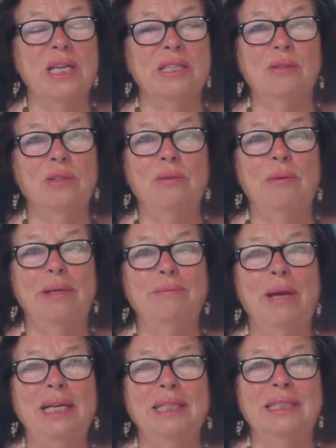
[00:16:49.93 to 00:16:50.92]
there's only one
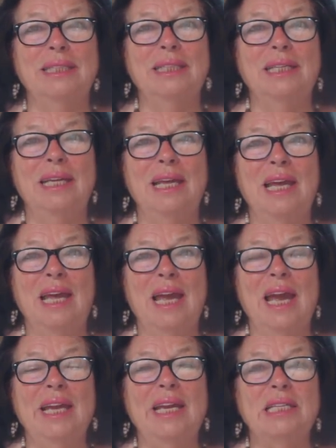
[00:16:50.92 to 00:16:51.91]
mind,
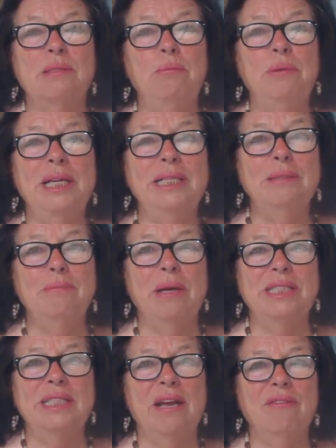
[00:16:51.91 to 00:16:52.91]
and I split it
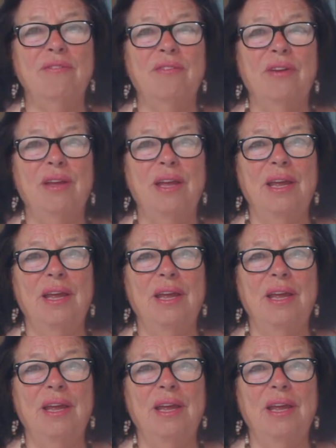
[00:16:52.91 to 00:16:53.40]
myself